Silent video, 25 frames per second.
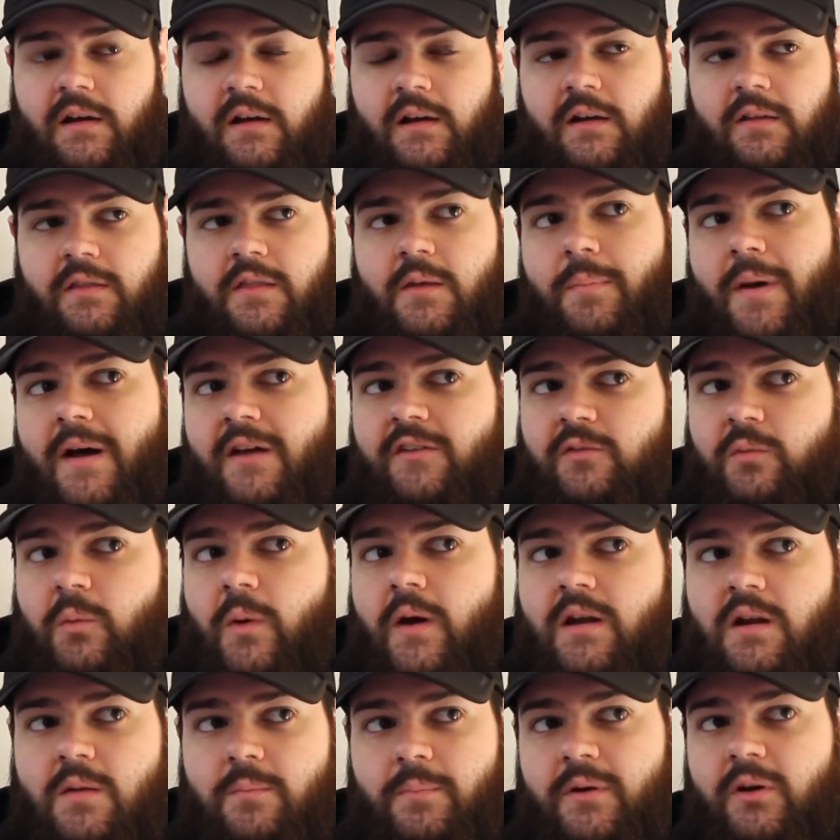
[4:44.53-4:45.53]
the best
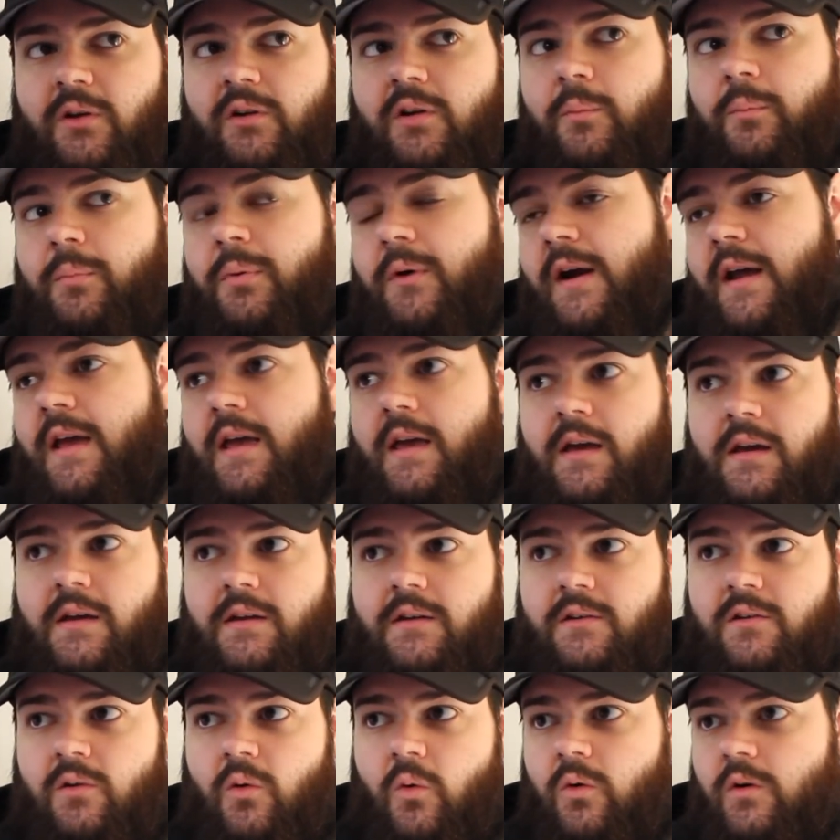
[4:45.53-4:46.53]
way to build a
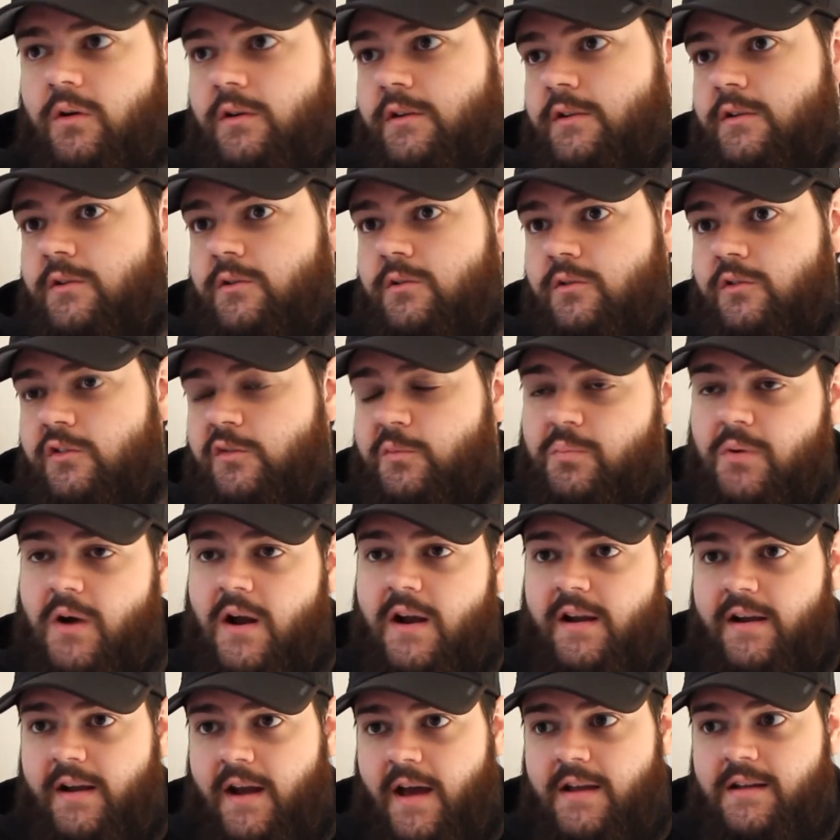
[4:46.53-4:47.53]
brand or to
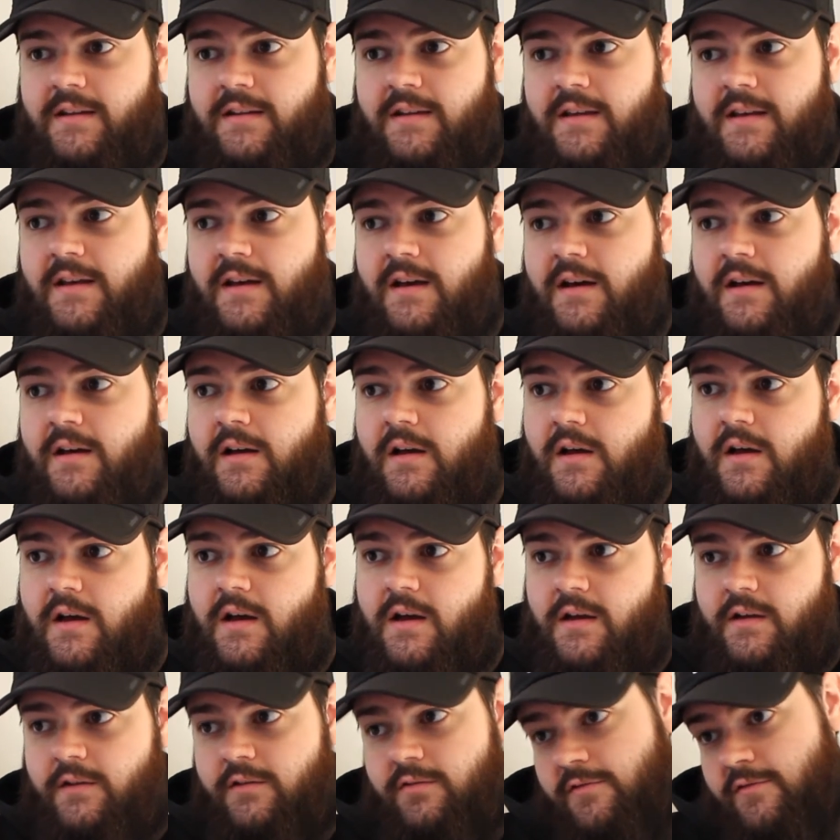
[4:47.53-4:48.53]
spread an idea
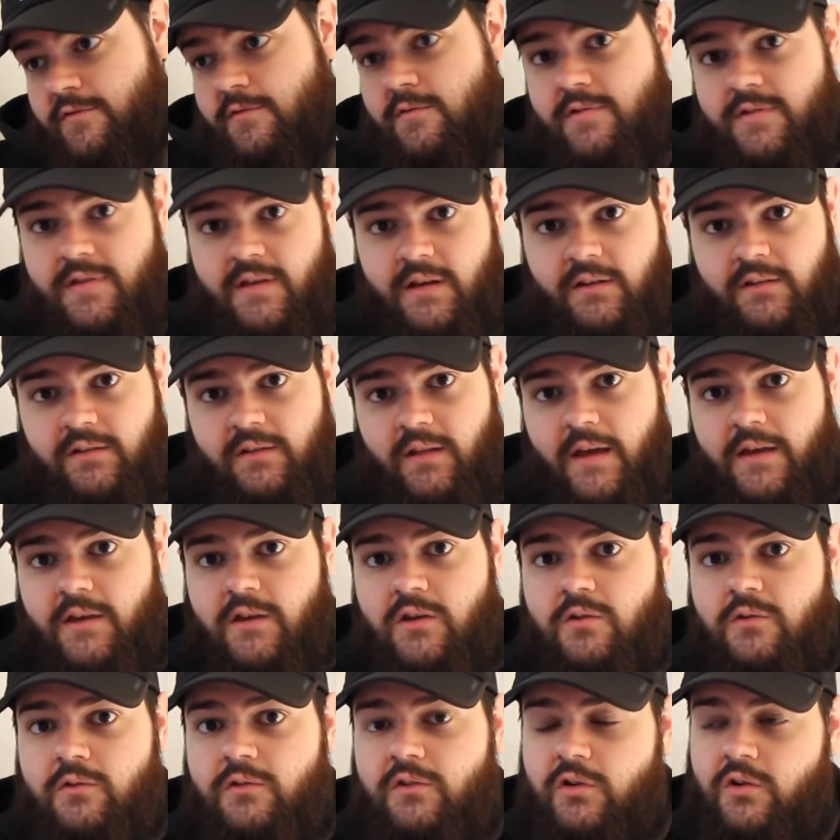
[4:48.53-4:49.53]
is through things like
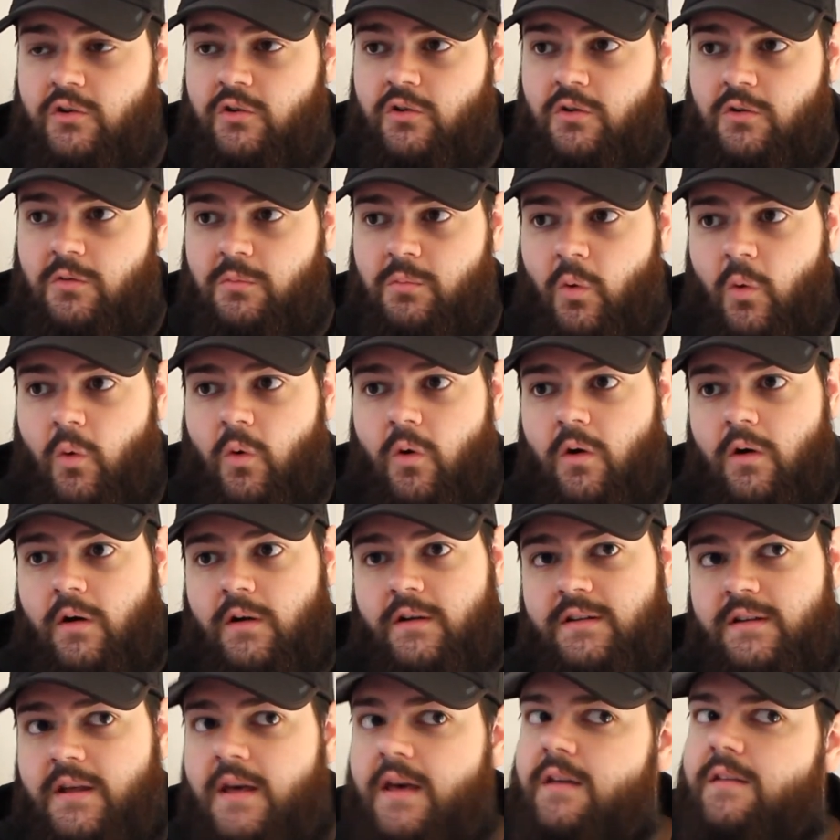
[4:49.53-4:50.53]
YouTube or
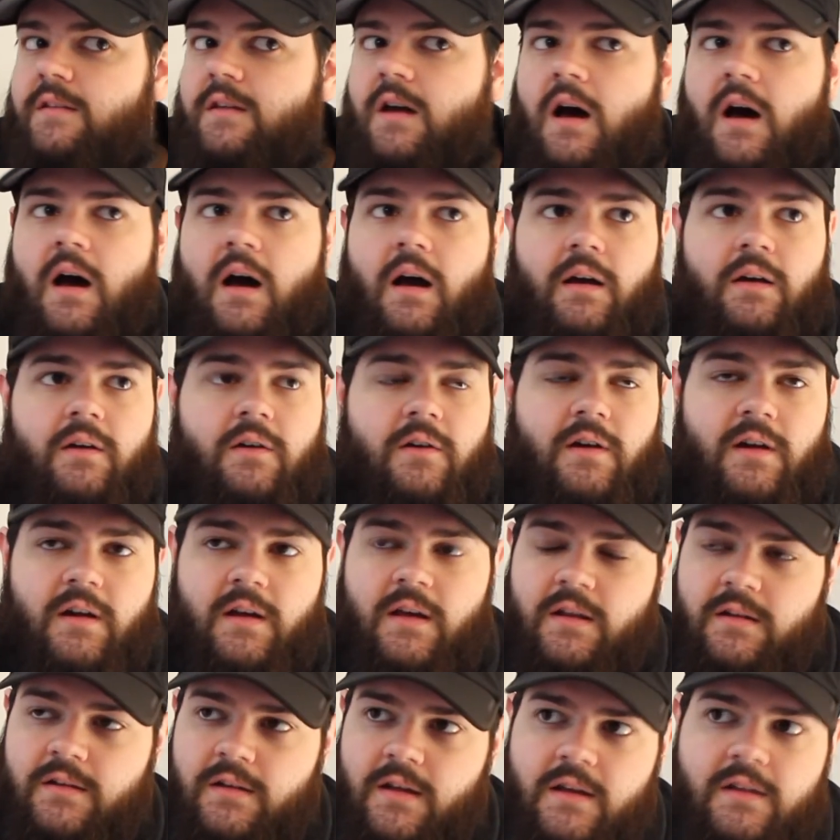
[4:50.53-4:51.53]
TikTok or
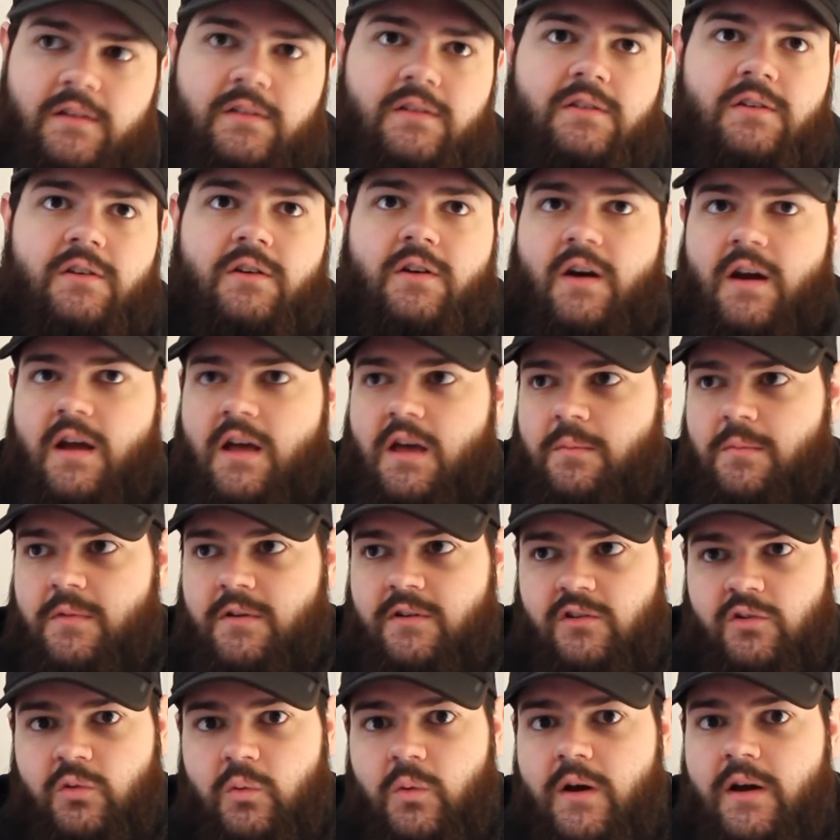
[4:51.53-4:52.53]
Instagram
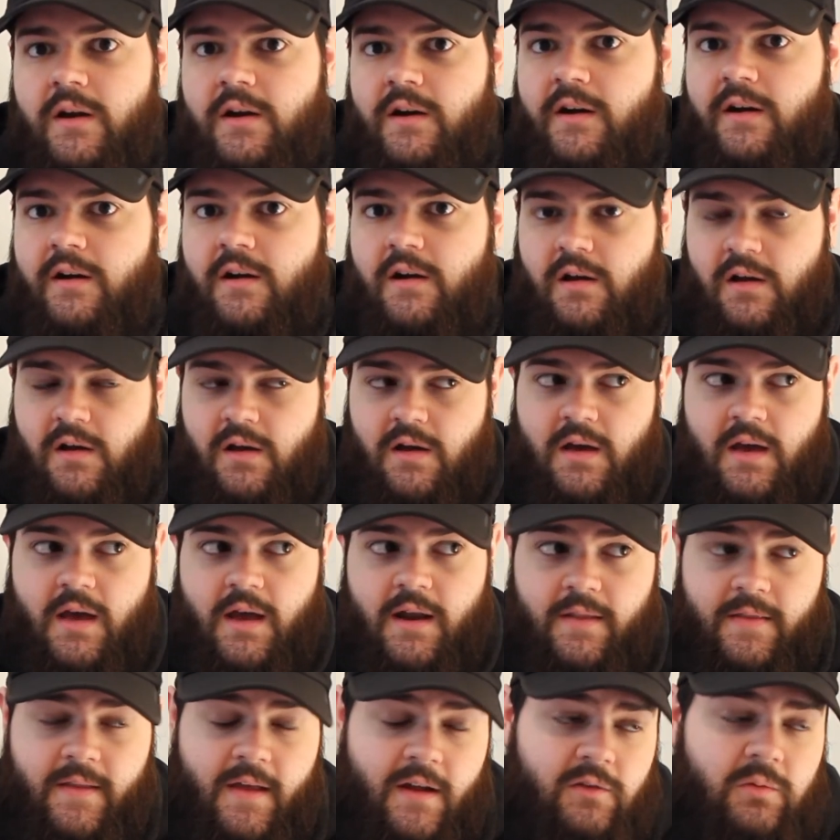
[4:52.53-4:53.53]
and Twitter.
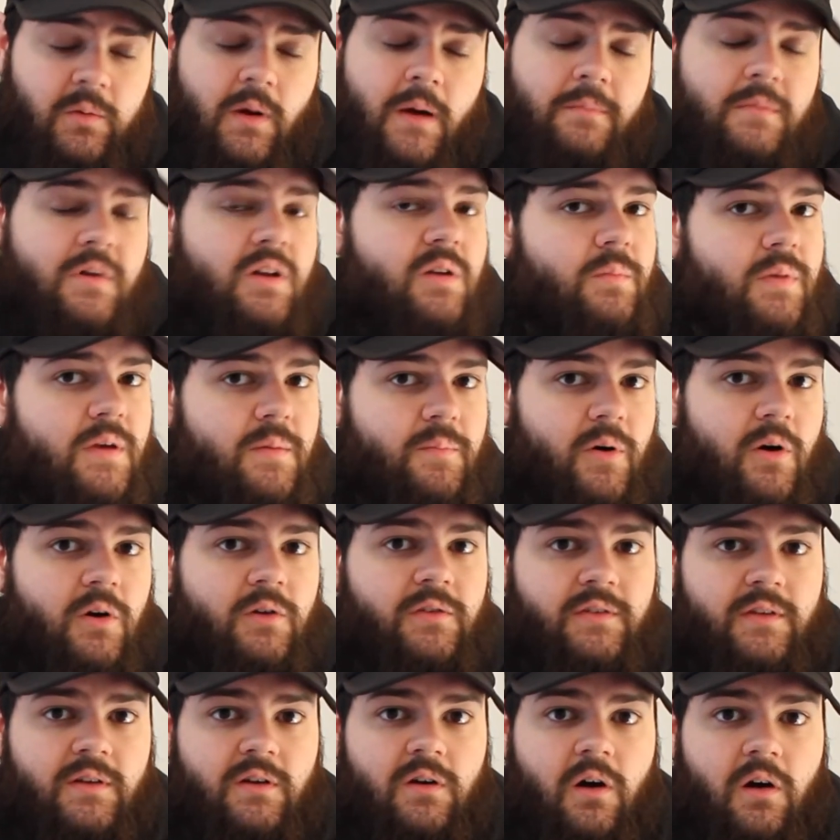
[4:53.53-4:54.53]
And that's why I'm going to be
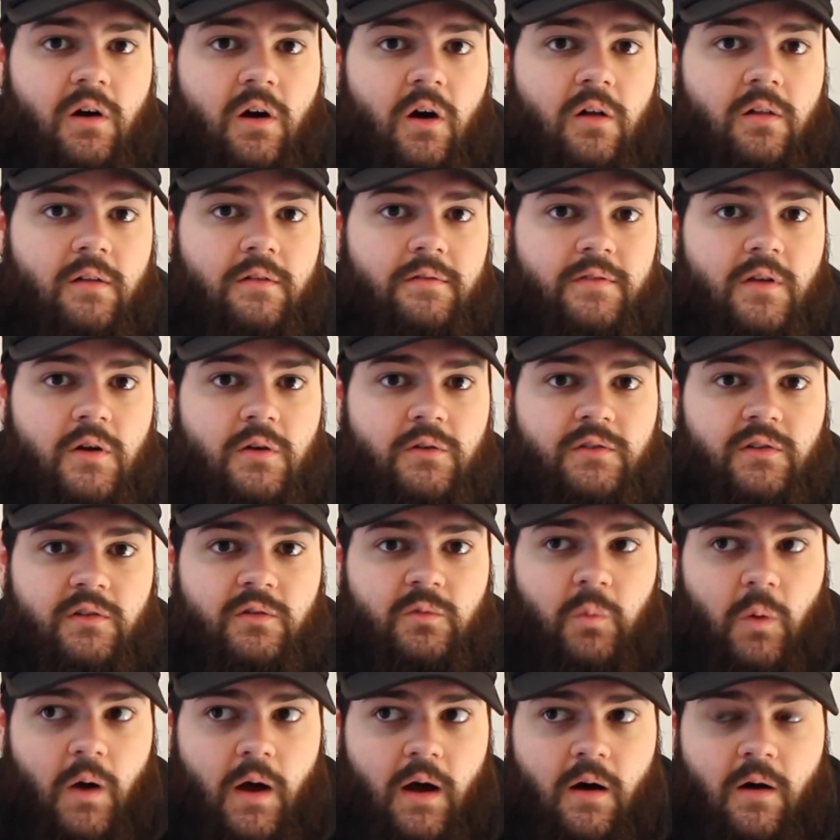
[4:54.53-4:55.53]
posting on all of those
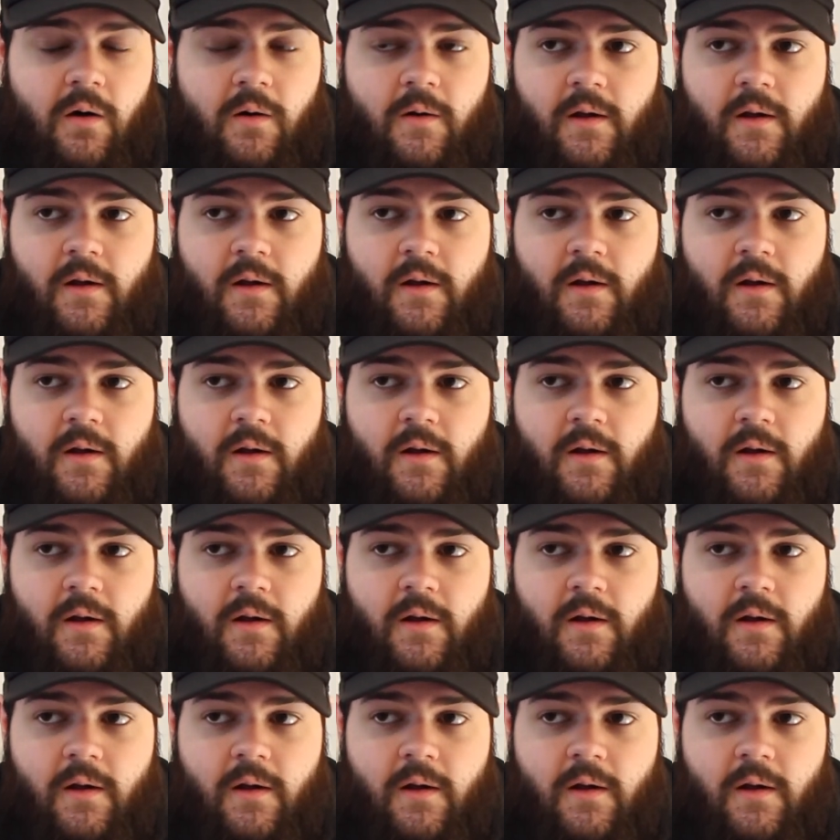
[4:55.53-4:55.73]
as well.